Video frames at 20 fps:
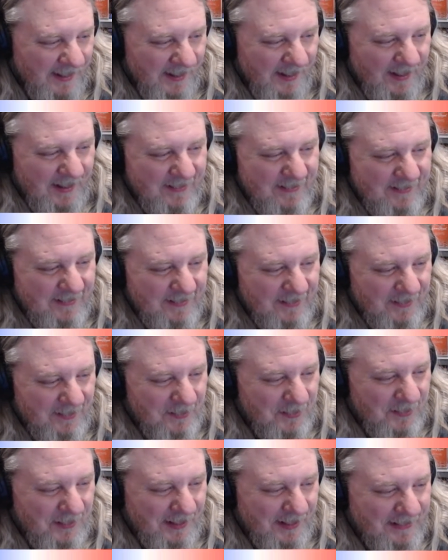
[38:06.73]

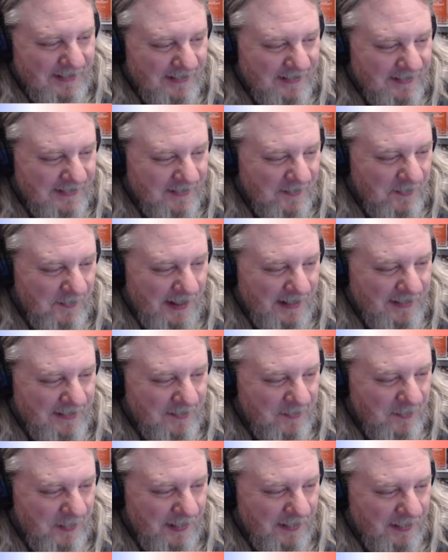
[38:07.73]
Hunsinger UK says,
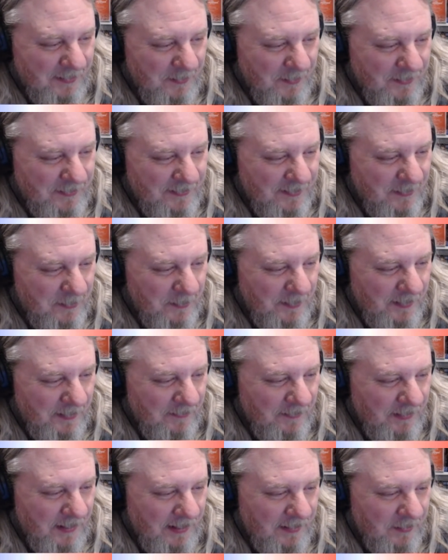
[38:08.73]
imagine being the recipient
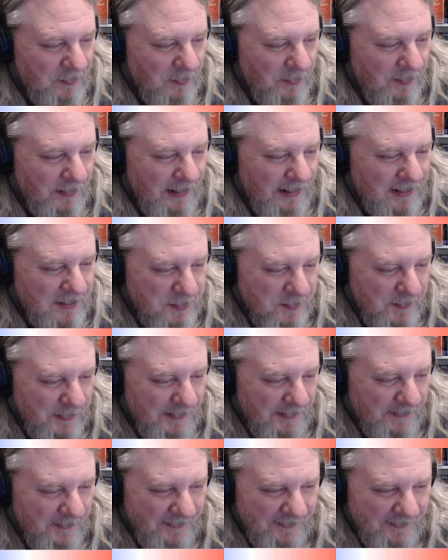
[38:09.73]
of that DoorDash meal.